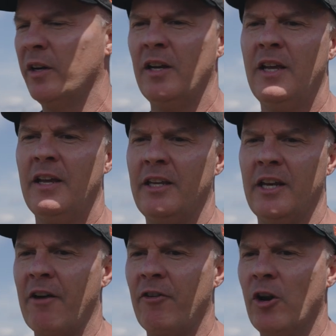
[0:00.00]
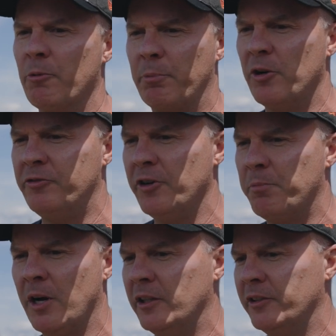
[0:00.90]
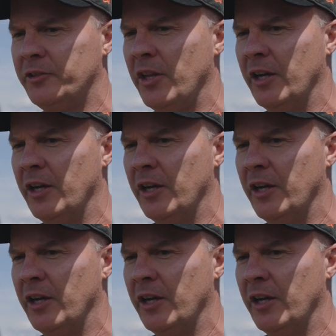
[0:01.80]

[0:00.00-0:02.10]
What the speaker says: And you never know in pro football.